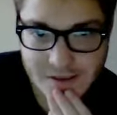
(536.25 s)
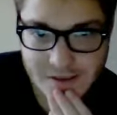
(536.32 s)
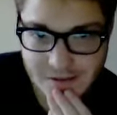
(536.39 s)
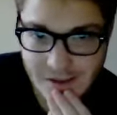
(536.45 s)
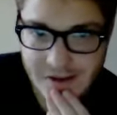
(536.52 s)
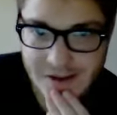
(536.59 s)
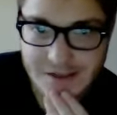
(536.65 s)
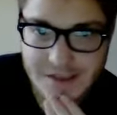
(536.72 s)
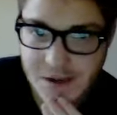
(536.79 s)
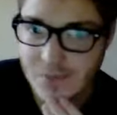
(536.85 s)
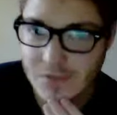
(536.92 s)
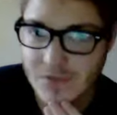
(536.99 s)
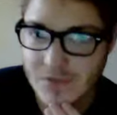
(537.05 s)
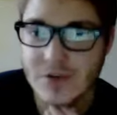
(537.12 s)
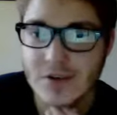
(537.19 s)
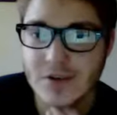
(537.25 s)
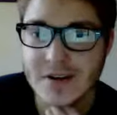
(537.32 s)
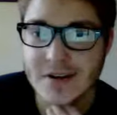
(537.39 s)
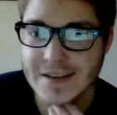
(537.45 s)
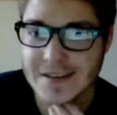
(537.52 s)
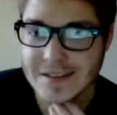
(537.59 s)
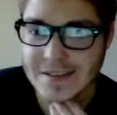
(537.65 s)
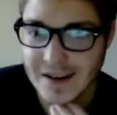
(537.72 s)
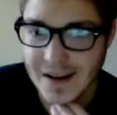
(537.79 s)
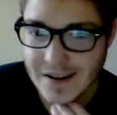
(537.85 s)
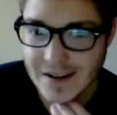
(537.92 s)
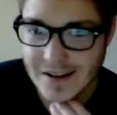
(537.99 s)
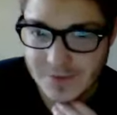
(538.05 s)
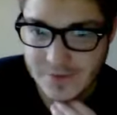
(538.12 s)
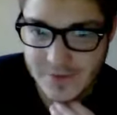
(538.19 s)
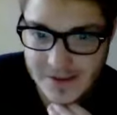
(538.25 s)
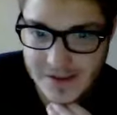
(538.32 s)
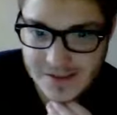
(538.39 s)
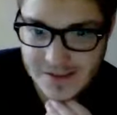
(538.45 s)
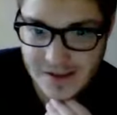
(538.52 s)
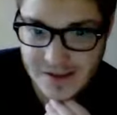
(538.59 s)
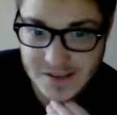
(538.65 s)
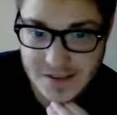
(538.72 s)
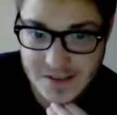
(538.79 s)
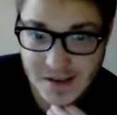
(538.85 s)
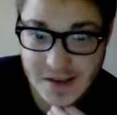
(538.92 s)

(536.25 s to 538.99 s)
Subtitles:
Like I said before, he does not offend us,